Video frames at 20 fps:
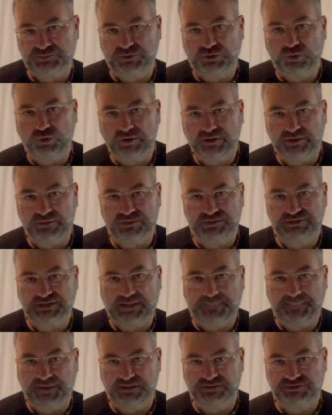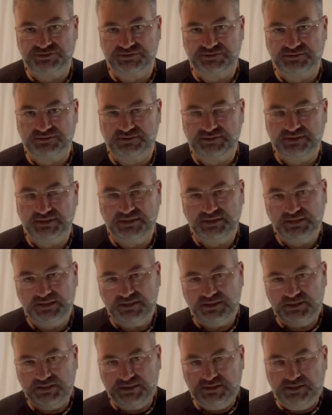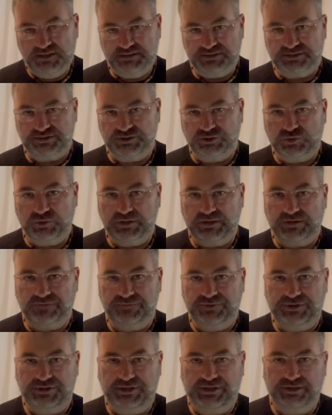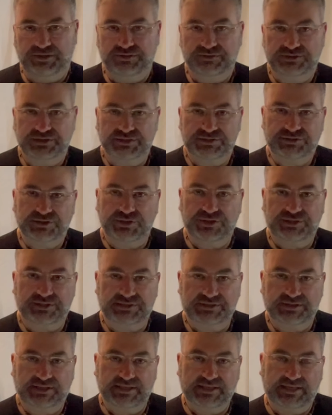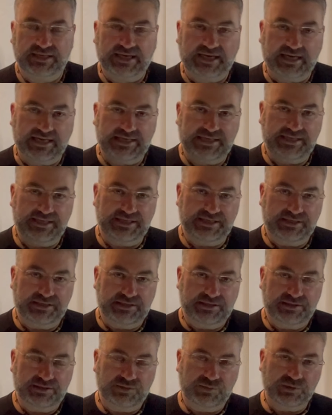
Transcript: real quick, which I mentioned. This is a quicker video just so you can get an idea